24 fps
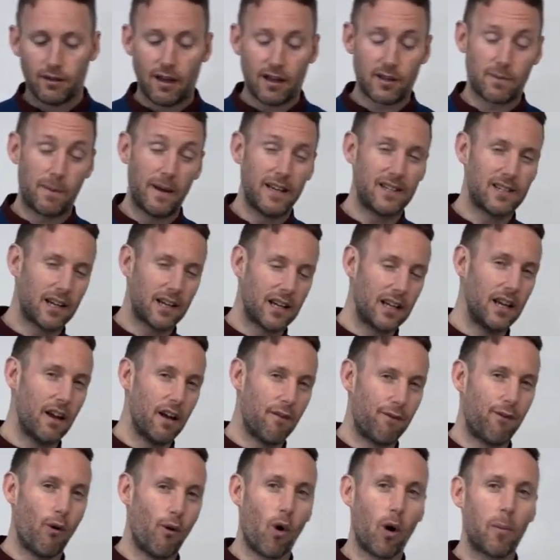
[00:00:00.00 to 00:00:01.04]
That's
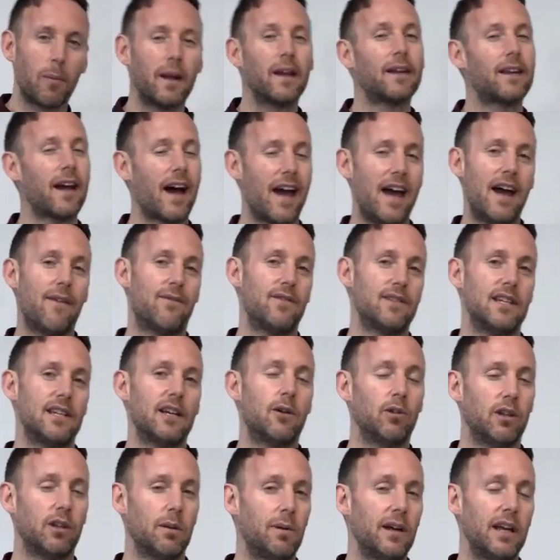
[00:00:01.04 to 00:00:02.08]
basically a formula that F is
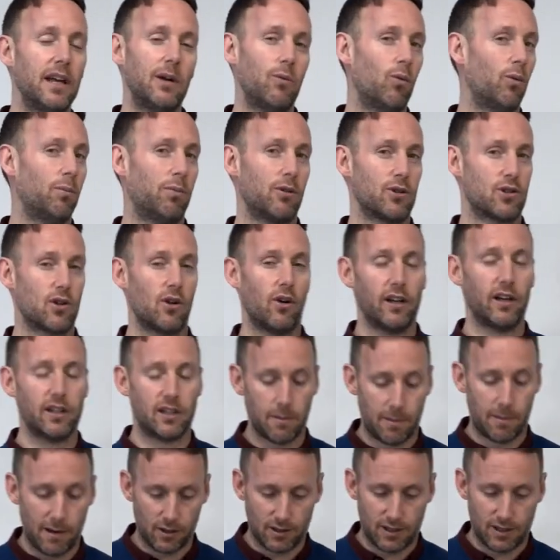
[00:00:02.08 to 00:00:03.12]
equal to P, 1 plus I
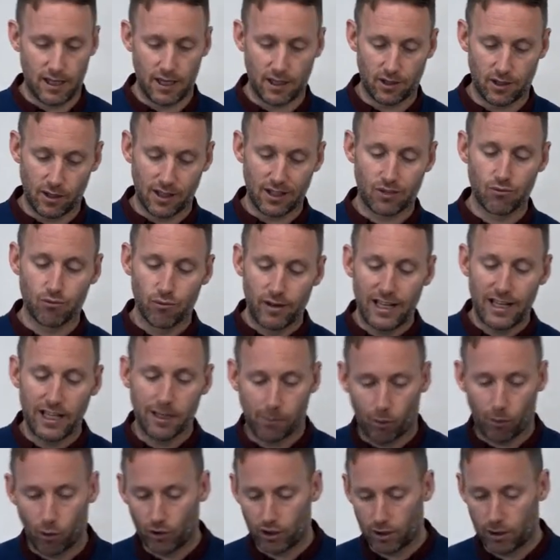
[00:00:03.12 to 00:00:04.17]
to the power T, so that's
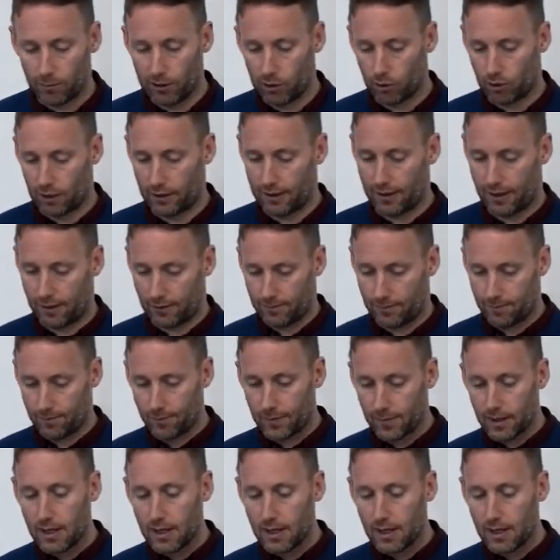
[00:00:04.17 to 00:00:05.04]
really important that we look at that.